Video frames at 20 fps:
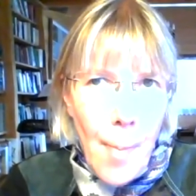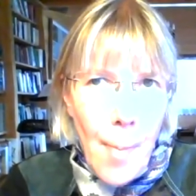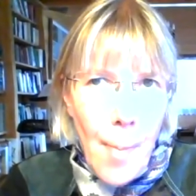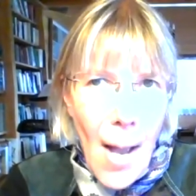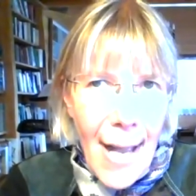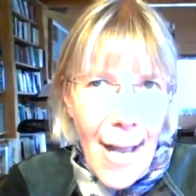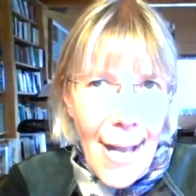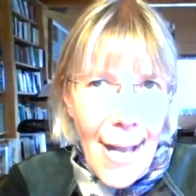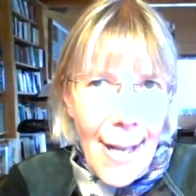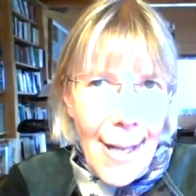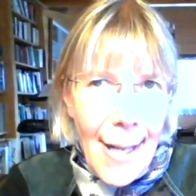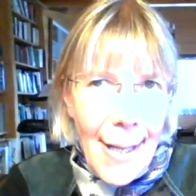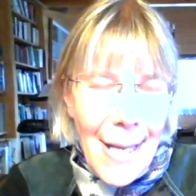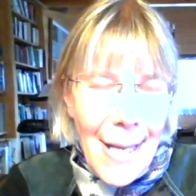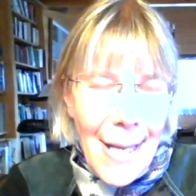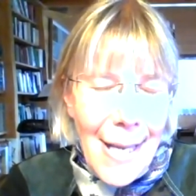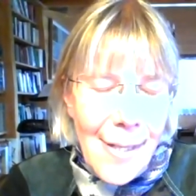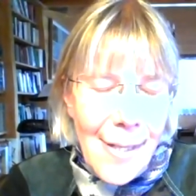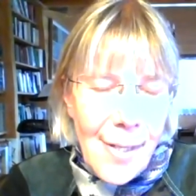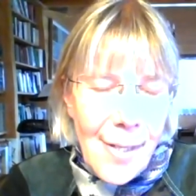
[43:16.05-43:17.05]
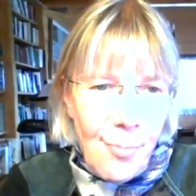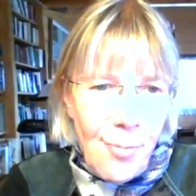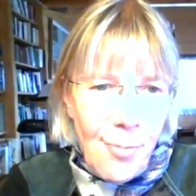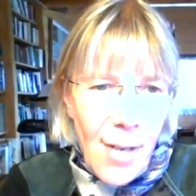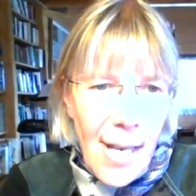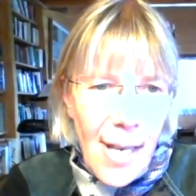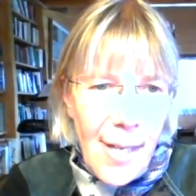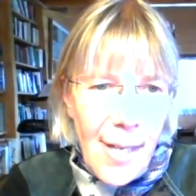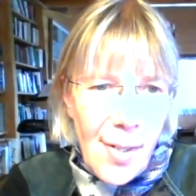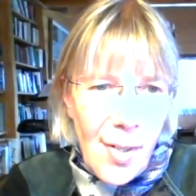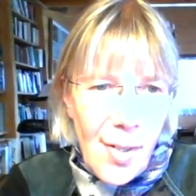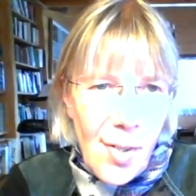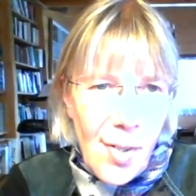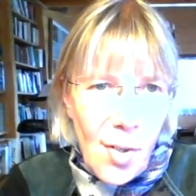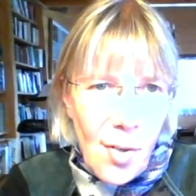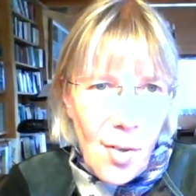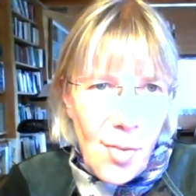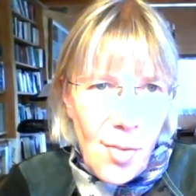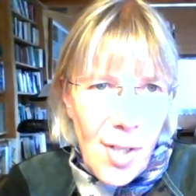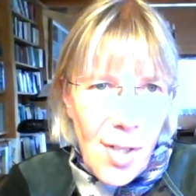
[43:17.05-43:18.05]
uh, he's a he's a
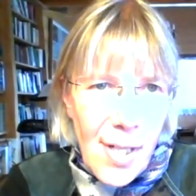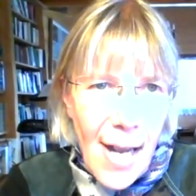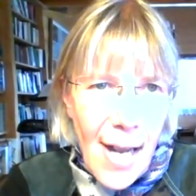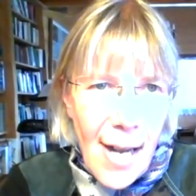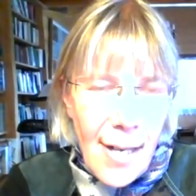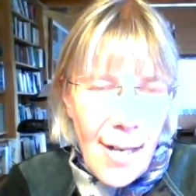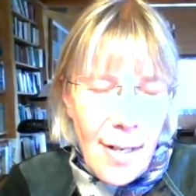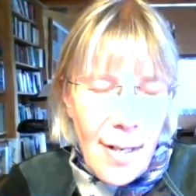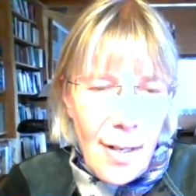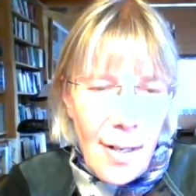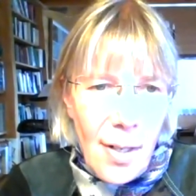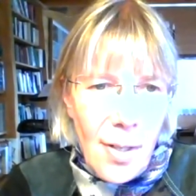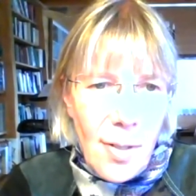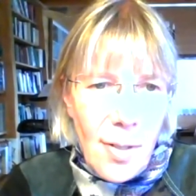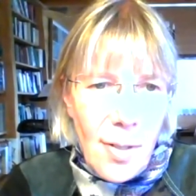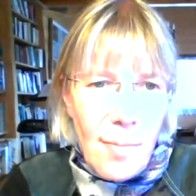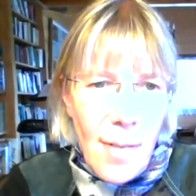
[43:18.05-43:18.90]
sort of standard.